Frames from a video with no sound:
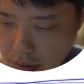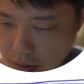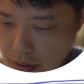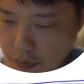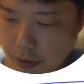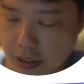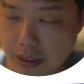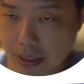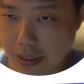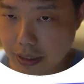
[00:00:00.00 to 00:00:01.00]
If it is
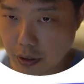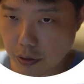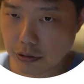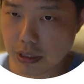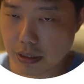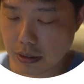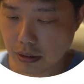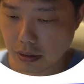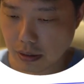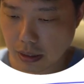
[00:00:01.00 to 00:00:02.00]
an increase
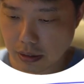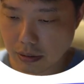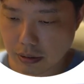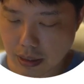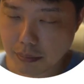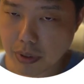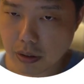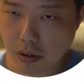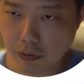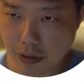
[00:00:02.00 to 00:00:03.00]
in the number
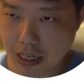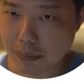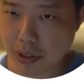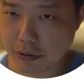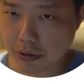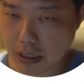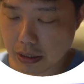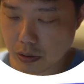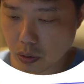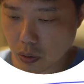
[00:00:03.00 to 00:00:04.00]
of carbon, right?
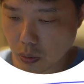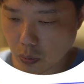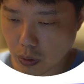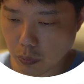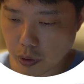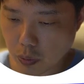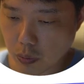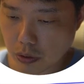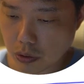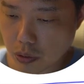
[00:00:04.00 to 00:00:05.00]
So what would you
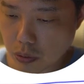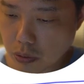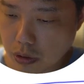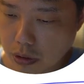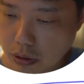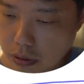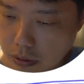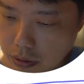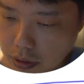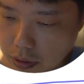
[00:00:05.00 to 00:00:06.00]
want to do?
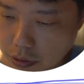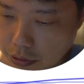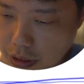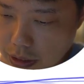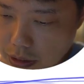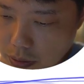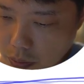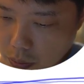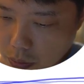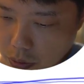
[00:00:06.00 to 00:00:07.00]
Increase,
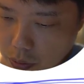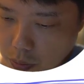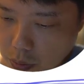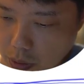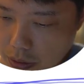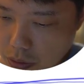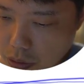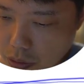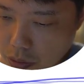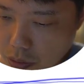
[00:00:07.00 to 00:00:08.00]
you will want
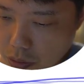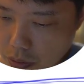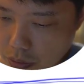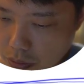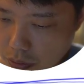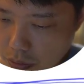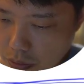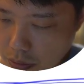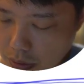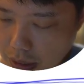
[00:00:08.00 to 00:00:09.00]
to
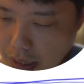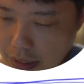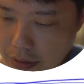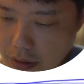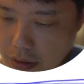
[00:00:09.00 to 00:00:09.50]
either